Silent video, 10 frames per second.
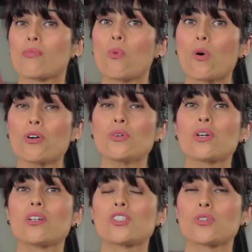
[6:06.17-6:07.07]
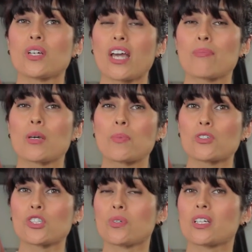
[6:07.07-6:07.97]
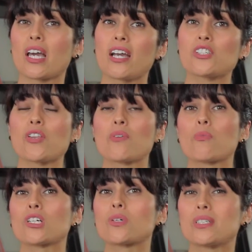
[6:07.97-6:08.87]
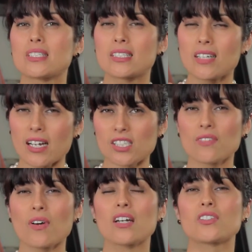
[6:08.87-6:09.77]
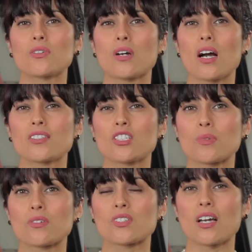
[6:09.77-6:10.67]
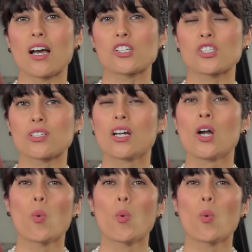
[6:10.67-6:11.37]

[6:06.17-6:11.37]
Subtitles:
the more you can do to get people to engage and the more you incentivize your customers to actually